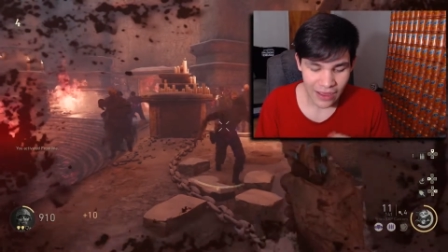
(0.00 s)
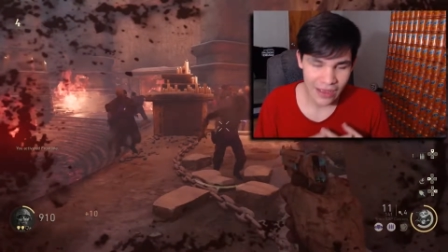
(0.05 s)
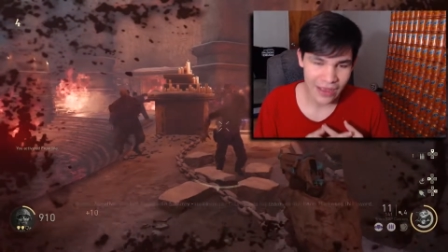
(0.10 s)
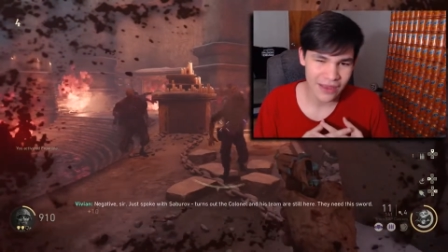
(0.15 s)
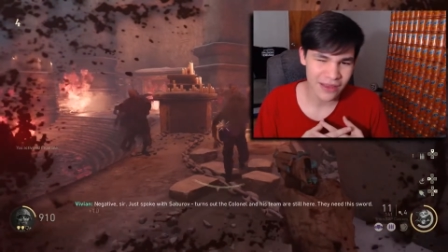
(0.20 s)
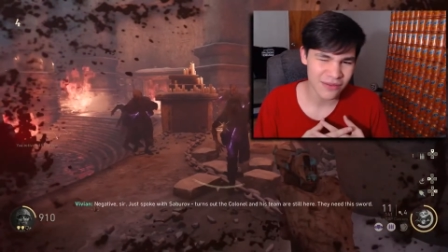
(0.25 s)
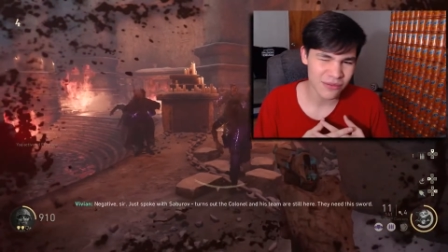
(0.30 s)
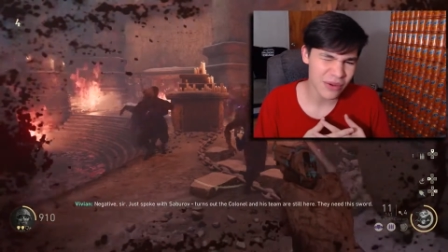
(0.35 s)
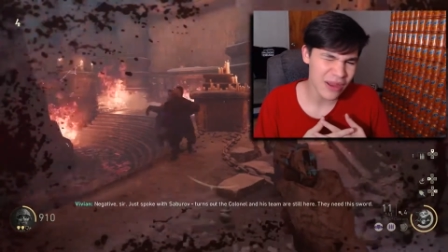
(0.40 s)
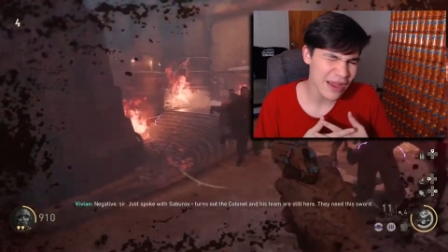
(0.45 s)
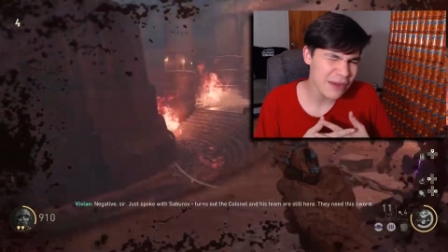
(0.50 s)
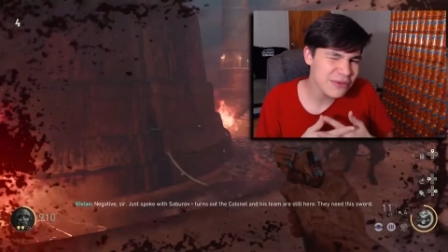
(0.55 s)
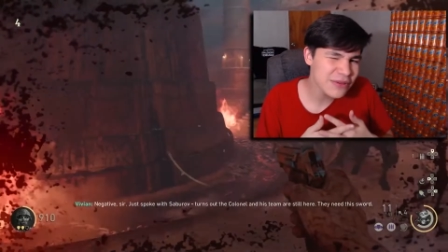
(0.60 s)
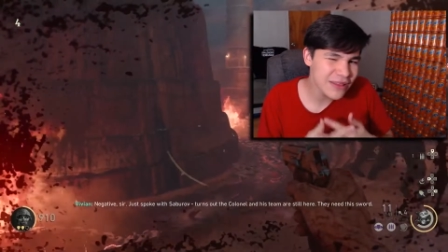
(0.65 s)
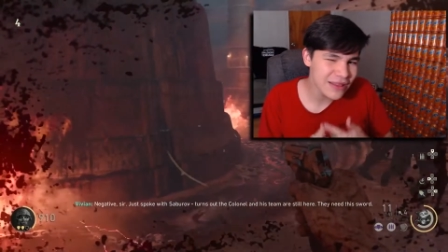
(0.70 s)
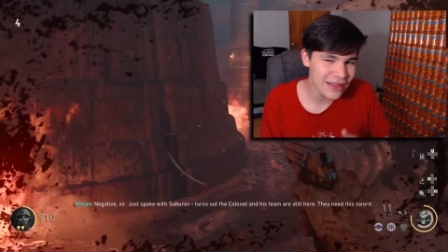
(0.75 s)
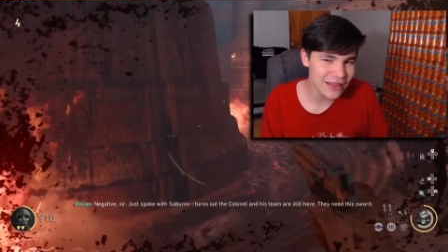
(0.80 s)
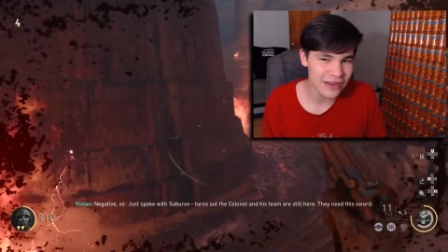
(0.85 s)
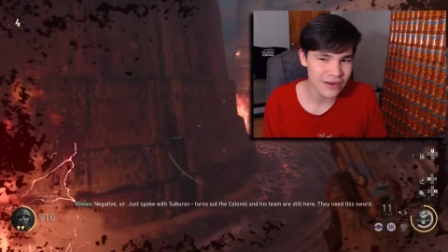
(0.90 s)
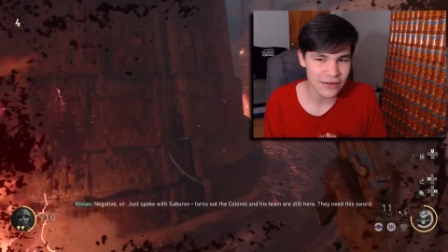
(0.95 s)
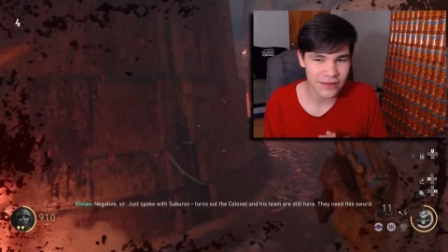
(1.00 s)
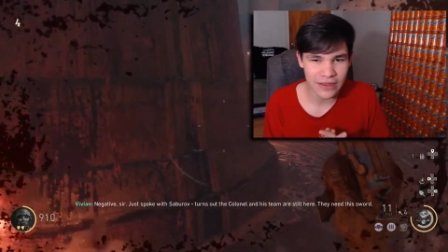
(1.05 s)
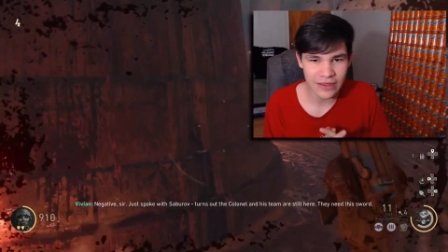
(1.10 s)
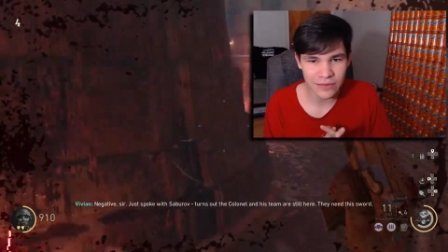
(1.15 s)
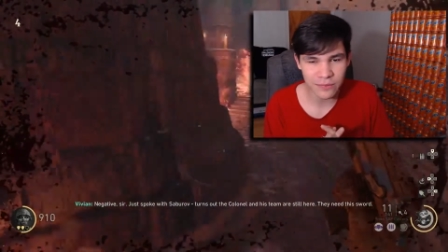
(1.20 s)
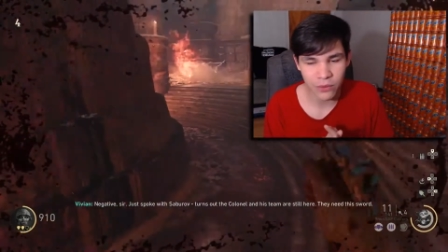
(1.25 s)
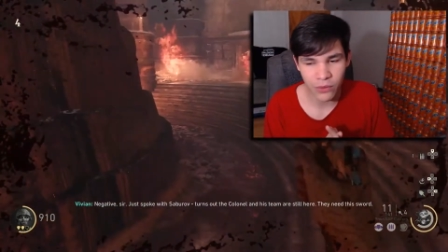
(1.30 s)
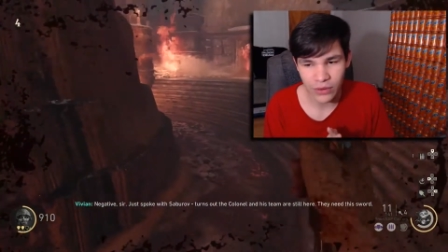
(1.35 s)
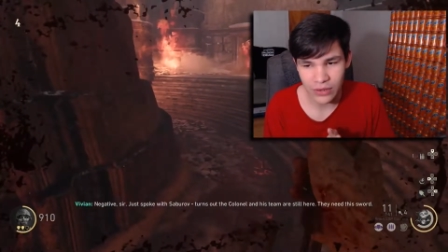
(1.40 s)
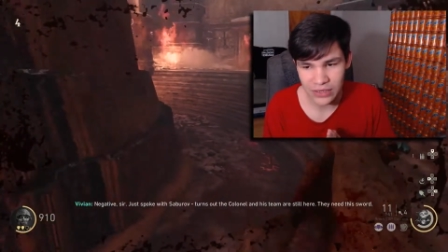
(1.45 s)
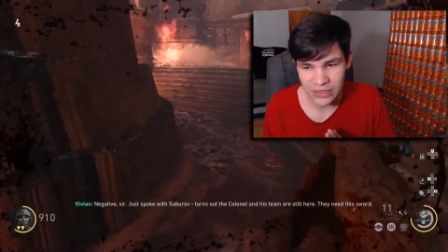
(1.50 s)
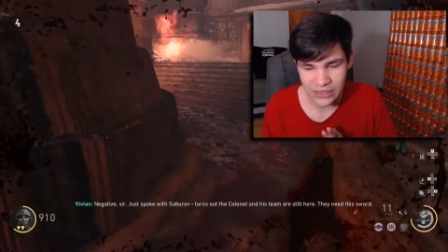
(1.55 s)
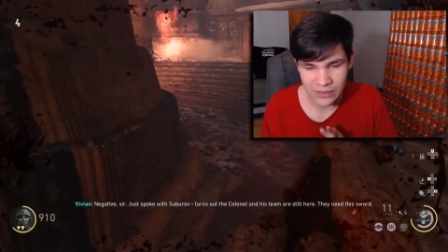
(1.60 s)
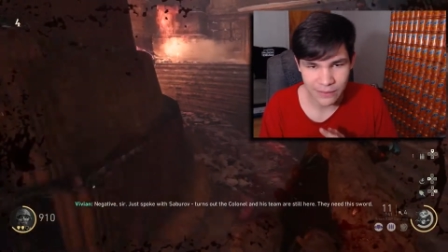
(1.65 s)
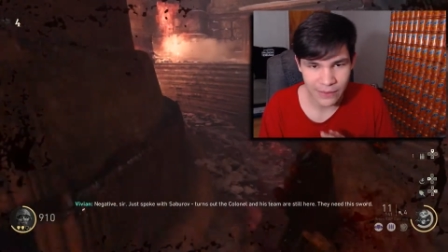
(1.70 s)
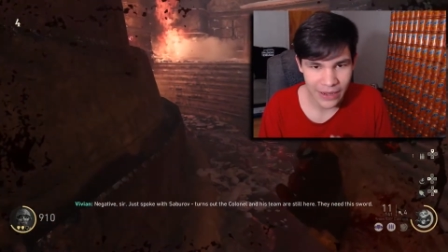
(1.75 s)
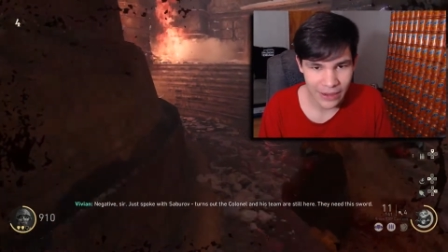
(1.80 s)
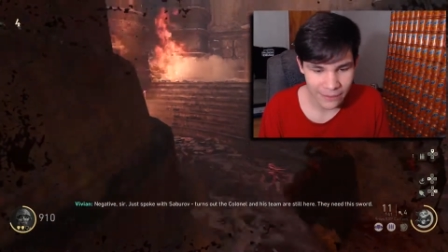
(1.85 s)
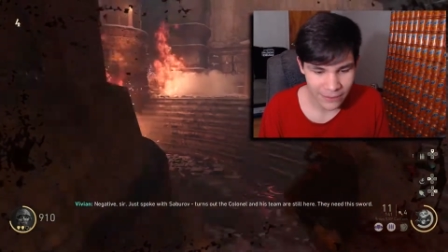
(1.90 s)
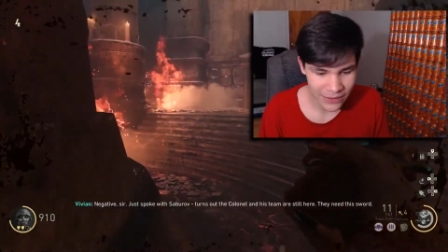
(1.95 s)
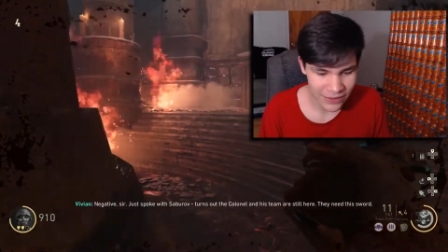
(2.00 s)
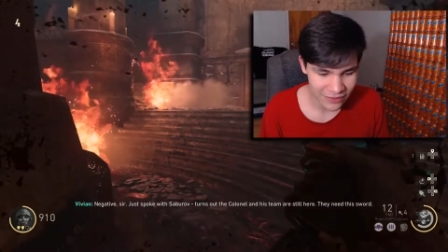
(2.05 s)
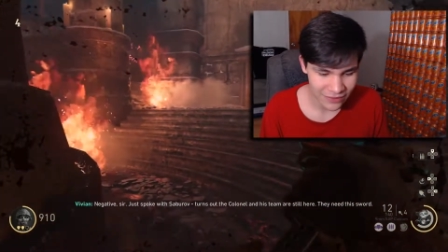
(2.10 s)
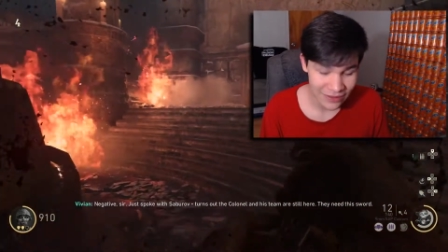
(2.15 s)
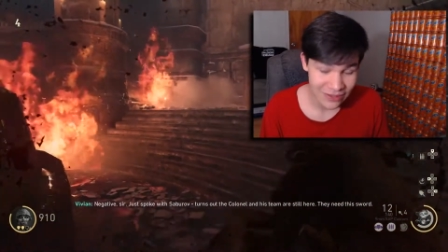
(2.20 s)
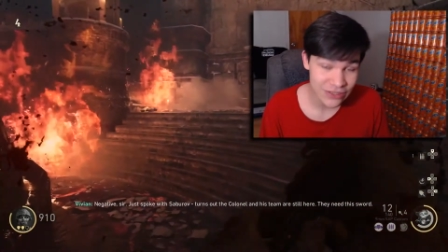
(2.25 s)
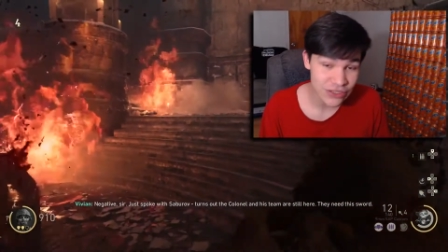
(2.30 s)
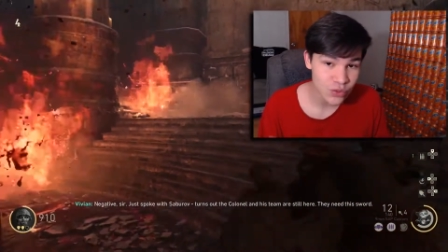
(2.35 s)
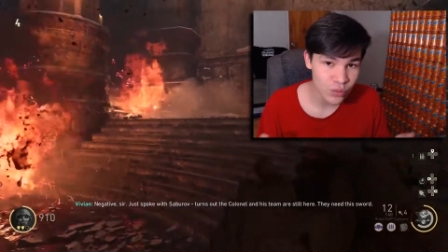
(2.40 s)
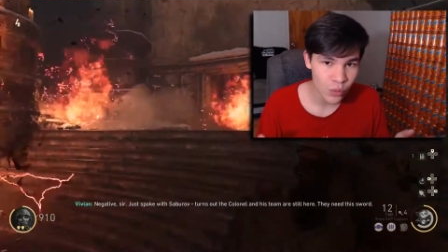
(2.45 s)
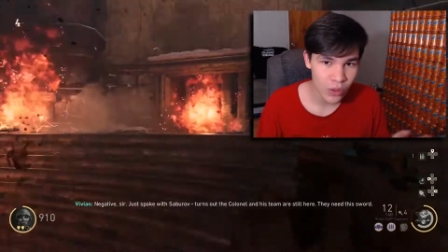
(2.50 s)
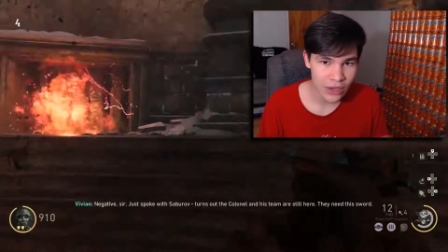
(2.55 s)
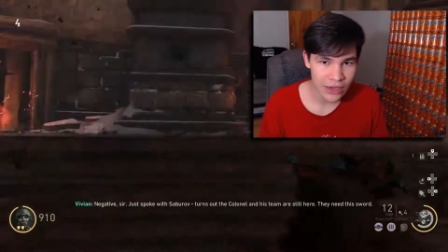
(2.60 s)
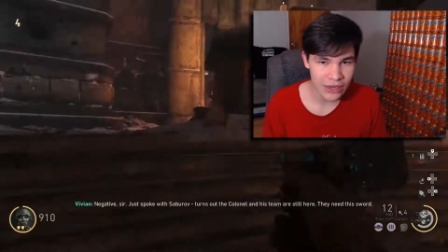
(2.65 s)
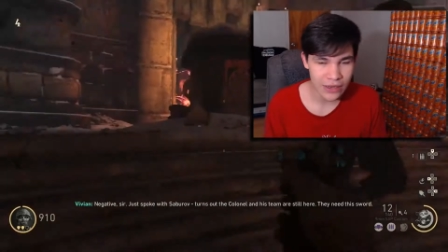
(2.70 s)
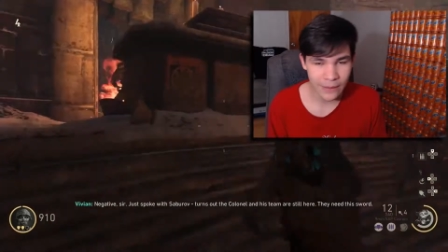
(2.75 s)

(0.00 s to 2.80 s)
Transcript: I was a little disappointed about because I just wanted